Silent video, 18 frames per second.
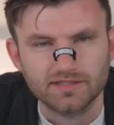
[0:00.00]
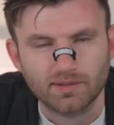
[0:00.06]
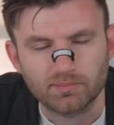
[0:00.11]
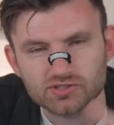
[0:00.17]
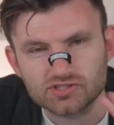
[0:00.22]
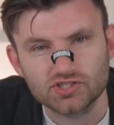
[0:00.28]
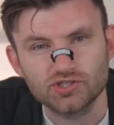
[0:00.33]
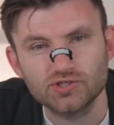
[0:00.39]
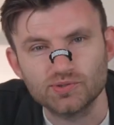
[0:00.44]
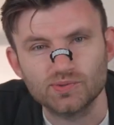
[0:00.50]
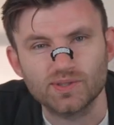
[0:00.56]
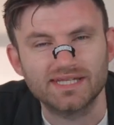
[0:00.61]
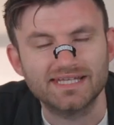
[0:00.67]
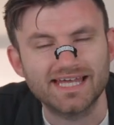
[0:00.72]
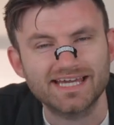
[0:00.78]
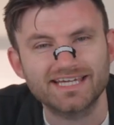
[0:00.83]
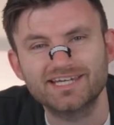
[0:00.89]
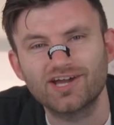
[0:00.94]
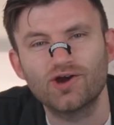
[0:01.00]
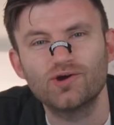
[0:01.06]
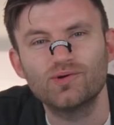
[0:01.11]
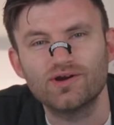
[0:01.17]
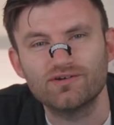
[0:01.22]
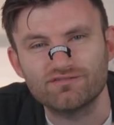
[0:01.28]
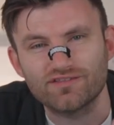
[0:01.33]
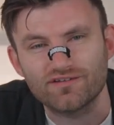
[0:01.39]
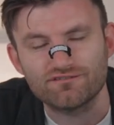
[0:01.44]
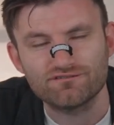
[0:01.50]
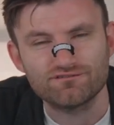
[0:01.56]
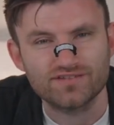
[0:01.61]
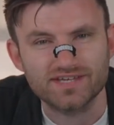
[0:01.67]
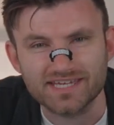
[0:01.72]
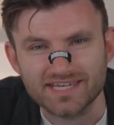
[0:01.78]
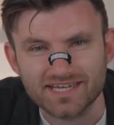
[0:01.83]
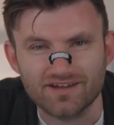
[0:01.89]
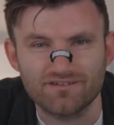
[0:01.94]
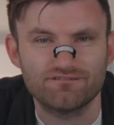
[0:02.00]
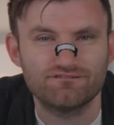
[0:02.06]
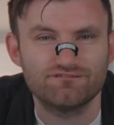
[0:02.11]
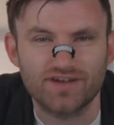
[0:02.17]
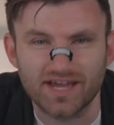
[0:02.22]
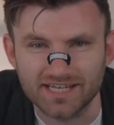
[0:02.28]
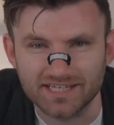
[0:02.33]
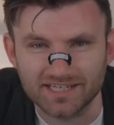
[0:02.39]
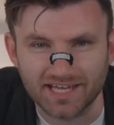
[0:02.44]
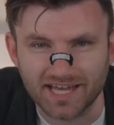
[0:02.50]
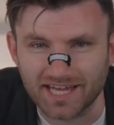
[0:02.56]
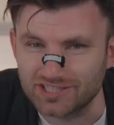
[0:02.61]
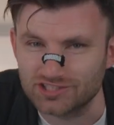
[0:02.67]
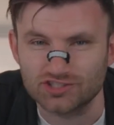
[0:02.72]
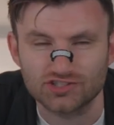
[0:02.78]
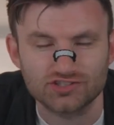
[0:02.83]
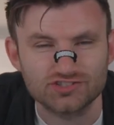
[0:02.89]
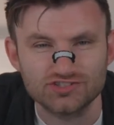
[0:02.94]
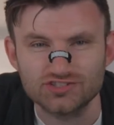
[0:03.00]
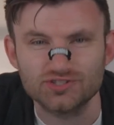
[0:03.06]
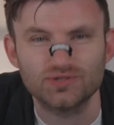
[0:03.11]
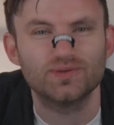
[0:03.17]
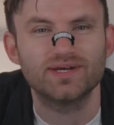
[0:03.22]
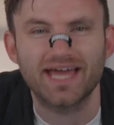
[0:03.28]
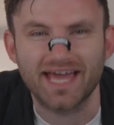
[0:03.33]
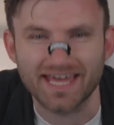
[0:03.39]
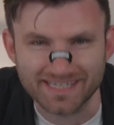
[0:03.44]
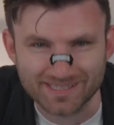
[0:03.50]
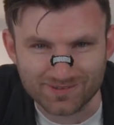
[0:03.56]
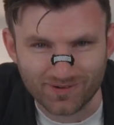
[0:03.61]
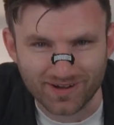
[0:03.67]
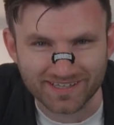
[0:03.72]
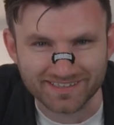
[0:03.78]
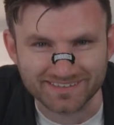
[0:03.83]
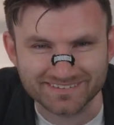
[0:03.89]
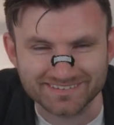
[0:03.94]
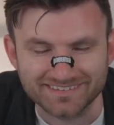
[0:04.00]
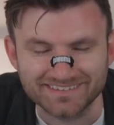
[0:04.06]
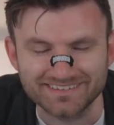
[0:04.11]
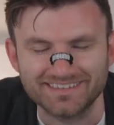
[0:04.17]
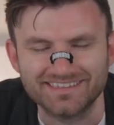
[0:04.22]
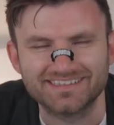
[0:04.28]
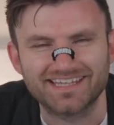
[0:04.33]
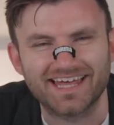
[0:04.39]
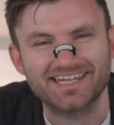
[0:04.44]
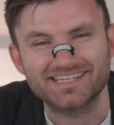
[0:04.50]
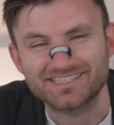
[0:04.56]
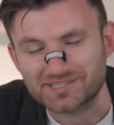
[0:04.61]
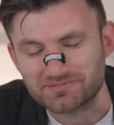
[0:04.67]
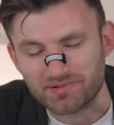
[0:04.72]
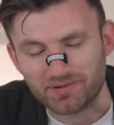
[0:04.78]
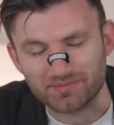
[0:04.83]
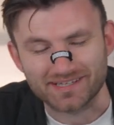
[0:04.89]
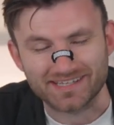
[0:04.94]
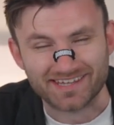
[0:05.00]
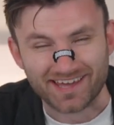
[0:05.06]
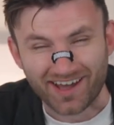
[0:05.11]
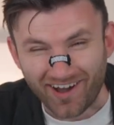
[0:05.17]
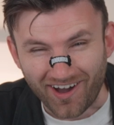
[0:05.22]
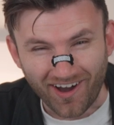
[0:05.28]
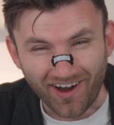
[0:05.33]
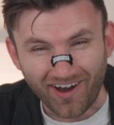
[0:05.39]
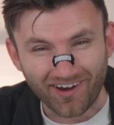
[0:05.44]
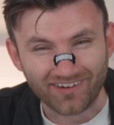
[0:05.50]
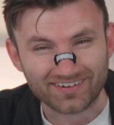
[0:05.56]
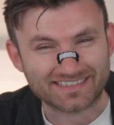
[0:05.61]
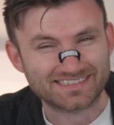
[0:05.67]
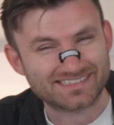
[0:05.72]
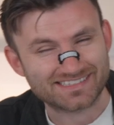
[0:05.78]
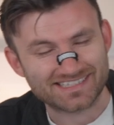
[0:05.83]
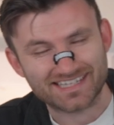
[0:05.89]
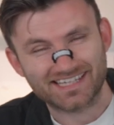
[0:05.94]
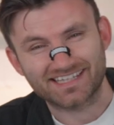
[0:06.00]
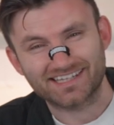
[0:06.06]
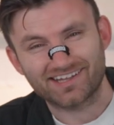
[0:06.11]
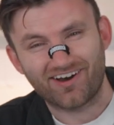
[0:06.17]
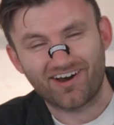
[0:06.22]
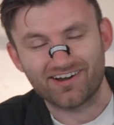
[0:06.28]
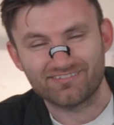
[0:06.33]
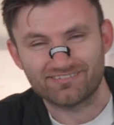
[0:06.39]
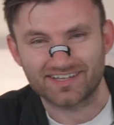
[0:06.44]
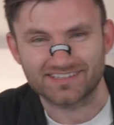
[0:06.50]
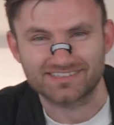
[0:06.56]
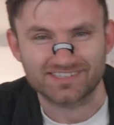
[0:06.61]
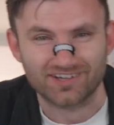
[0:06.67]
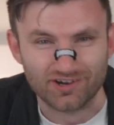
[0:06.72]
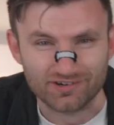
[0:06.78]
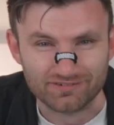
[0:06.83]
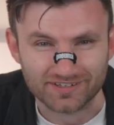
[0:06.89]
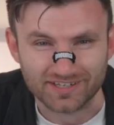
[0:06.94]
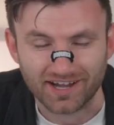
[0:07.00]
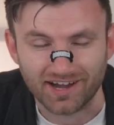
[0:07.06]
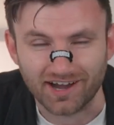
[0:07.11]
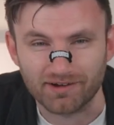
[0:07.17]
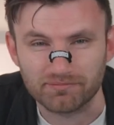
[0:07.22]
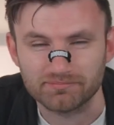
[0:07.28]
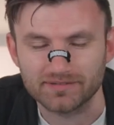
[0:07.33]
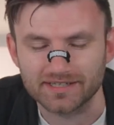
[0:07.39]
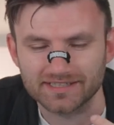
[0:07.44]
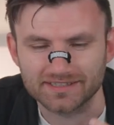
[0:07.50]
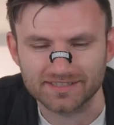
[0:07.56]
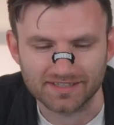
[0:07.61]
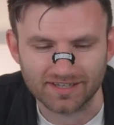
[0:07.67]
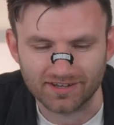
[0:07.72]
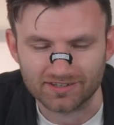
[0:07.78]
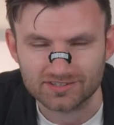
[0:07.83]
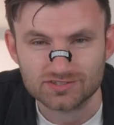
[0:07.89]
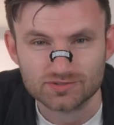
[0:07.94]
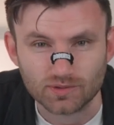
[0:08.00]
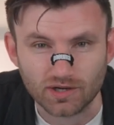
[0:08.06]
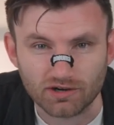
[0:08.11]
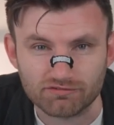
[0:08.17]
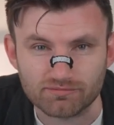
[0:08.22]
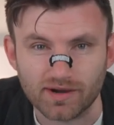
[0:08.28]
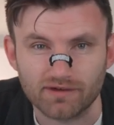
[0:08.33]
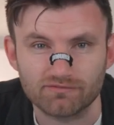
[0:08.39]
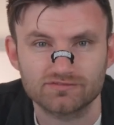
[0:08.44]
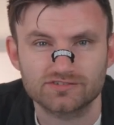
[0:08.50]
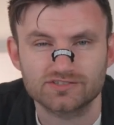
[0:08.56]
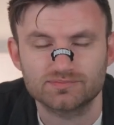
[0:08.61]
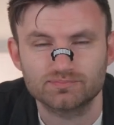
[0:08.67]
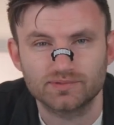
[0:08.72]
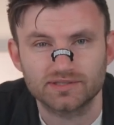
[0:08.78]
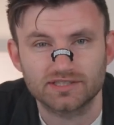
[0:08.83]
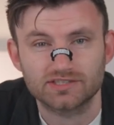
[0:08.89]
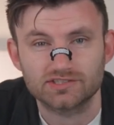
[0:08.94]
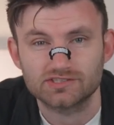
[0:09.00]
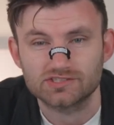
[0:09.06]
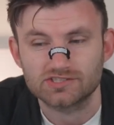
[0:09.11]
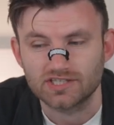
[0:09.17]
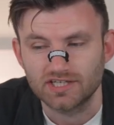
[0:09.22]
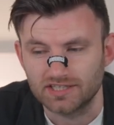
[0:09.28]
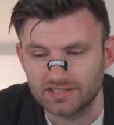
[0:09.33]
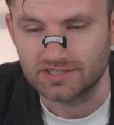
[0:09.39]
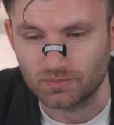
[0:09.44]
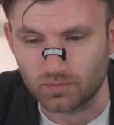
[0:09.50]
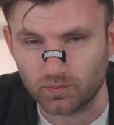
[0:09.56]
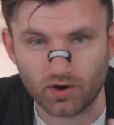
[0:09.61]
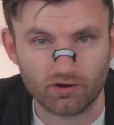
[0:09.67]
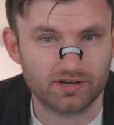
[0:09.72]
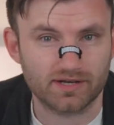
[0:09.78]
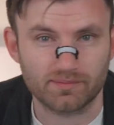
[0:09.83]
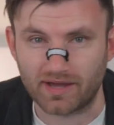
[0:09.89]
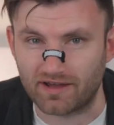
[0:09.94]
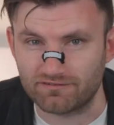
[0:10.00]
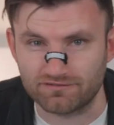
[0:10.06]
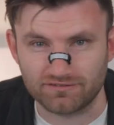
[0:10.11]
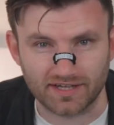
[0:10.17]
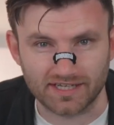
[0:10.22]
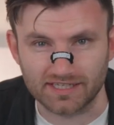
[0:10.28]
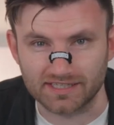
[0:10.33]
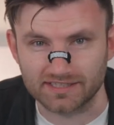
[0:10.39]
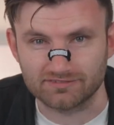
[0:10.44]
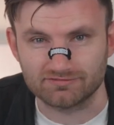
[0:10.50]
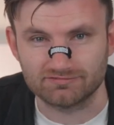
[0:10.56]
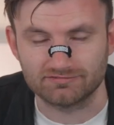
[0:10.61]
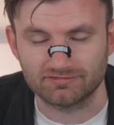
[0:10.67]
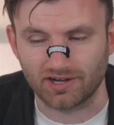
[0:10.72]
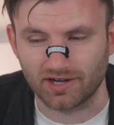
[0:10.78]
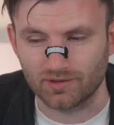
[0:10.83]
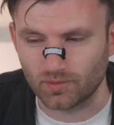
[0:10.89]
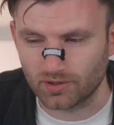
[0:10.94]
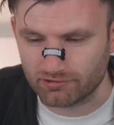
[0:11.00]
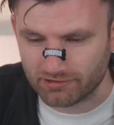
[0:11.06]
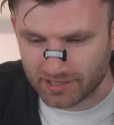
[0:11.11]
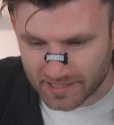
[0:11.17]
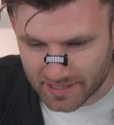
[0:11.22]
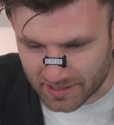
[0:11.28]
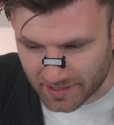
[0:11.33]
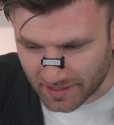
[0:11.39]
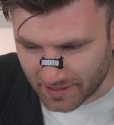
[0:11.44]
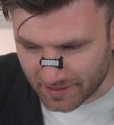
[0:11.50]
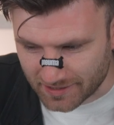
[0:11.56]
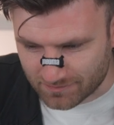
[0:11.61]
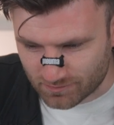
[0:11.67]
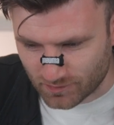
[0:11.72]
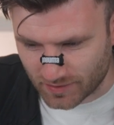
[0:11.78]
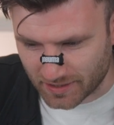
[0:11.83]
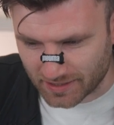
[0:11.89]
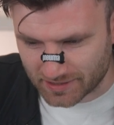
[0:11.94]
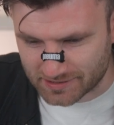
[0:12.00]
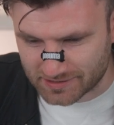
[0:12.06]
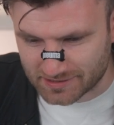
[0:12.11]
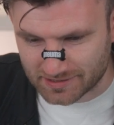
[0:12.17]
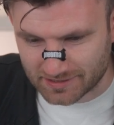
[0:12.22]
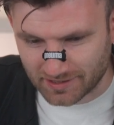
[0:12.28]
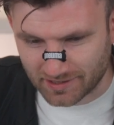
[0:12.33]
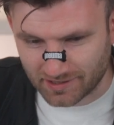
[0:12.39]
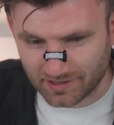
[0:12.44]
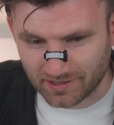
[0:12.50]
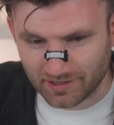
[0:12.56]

Number 2, let go of the fear of failure and just do it anyway. Now this is probably the hardest thing that I've had to overcome in the last 12 months because you're worried about failing, right? We're in this